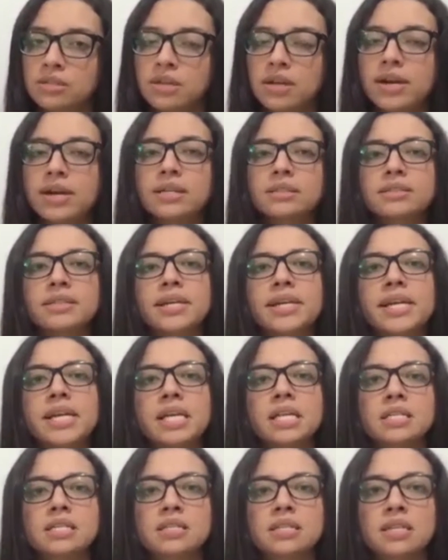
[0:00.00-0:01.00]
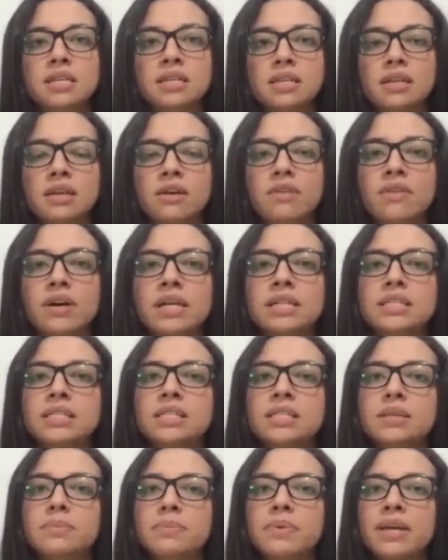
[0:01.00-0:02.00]
characteristic of a
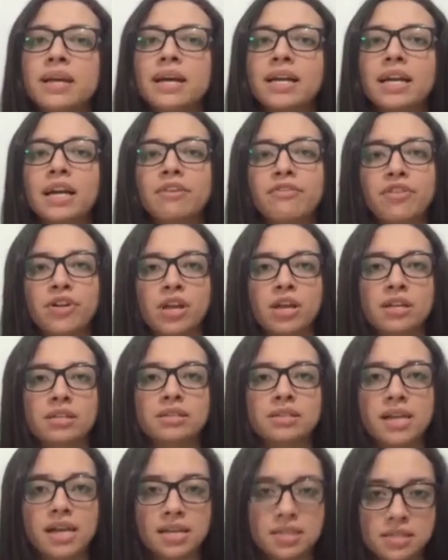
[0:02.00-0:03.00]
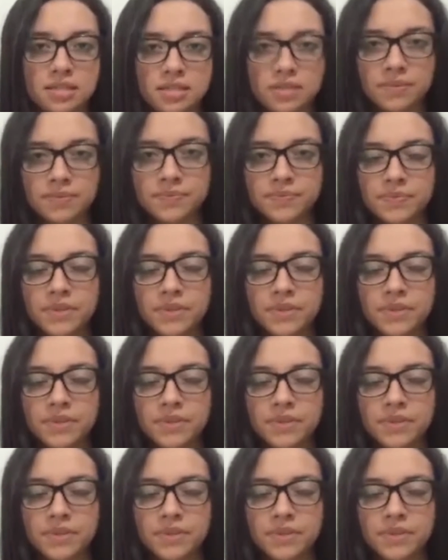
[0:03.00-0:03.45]
typical African dance.